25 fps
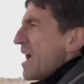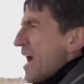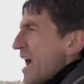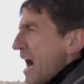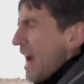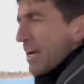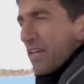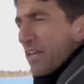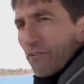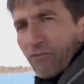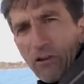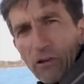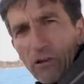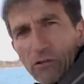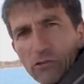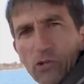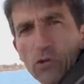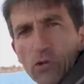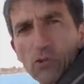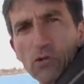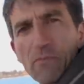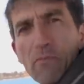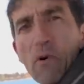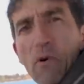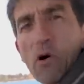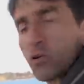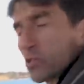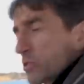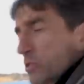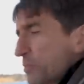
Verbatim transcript: And it feels all the more